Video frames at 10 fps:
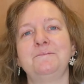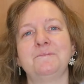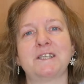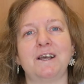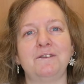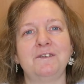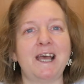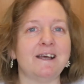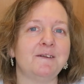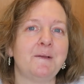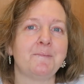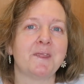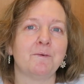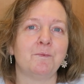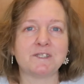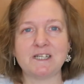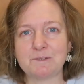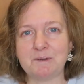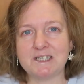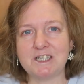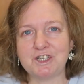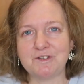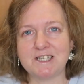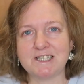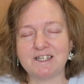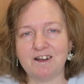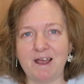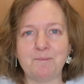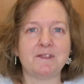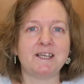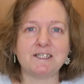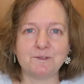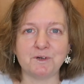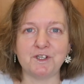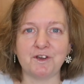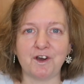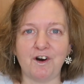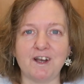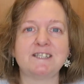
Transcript: So yeah, wasn't expecting to do this tonight, but this is what you got.